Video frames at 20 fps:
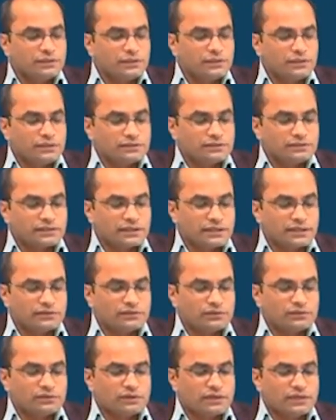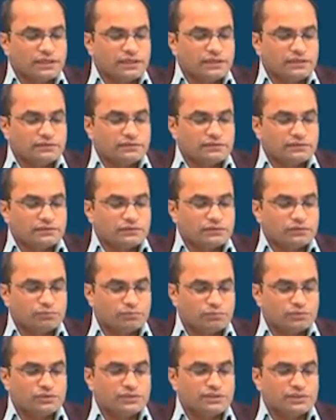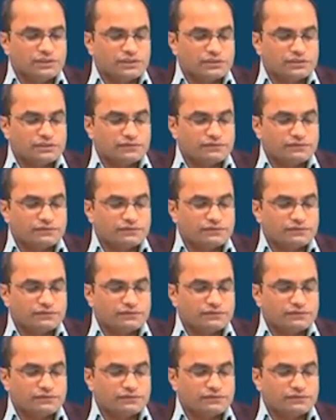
uh, second order linear homogeneous